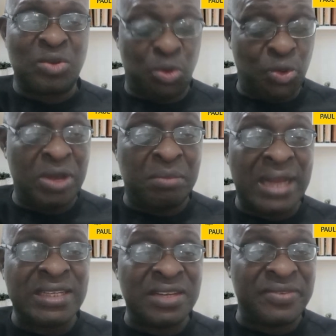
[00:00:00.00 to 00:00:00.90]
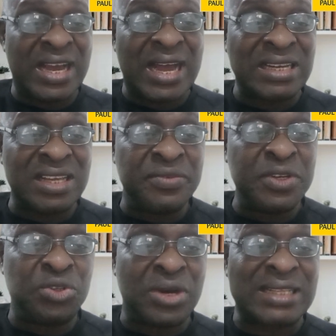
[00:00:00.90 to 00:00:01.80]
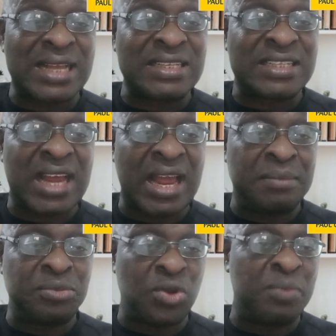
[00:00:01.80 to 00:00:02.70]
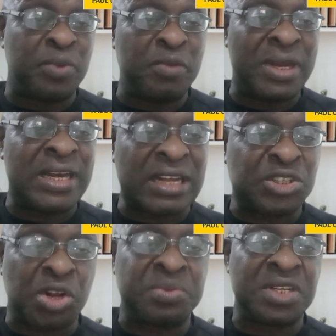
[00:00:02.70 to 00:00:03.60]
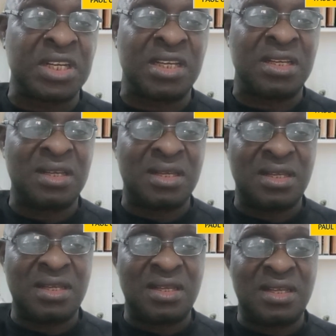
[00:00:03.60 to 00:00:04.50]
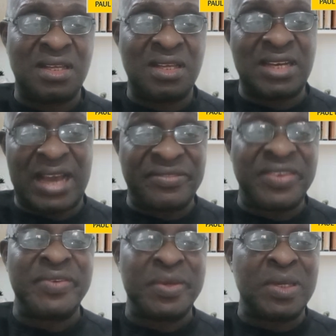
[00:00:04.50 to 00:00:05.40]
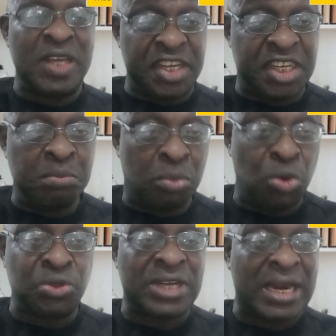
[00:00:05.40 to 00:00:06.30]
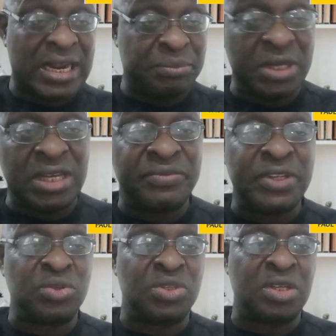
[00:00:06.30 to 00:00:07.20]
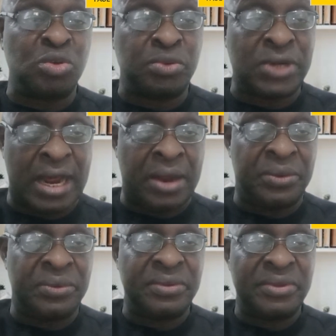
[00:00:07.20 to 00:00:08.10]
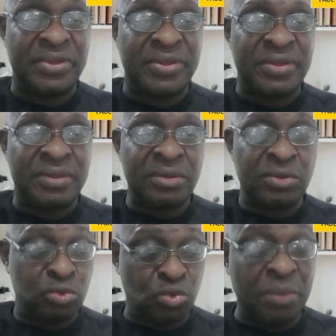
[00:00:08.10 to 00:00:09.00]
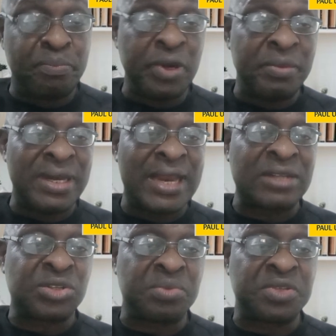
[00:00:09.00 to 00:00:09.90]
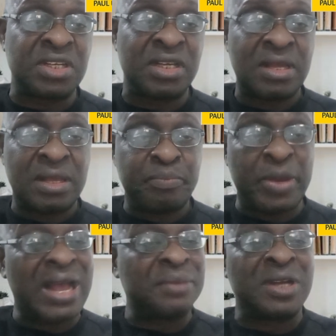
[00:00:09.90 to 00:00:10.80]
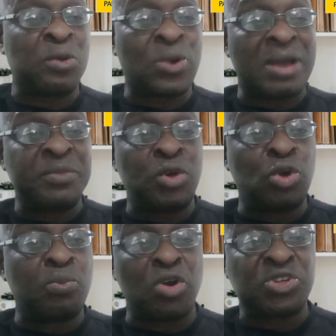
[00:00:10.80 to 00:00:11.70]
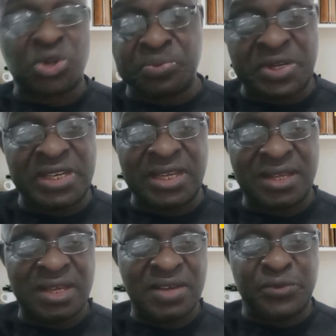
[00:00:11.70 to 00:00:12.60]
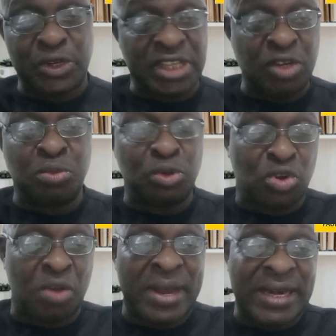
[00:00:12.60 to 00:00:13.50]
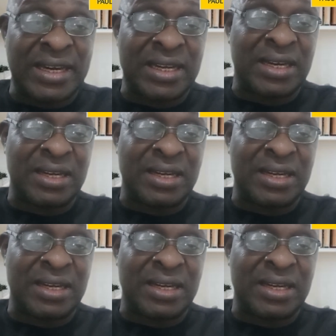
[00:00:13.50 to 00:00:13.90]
Could you imagine if they had given Jonathan time to implement that subsidy? They have given 18 months that have been given to Tinubu now to implement that subsidy. Perhaps there would have been no more subsidy for Tinubu to come and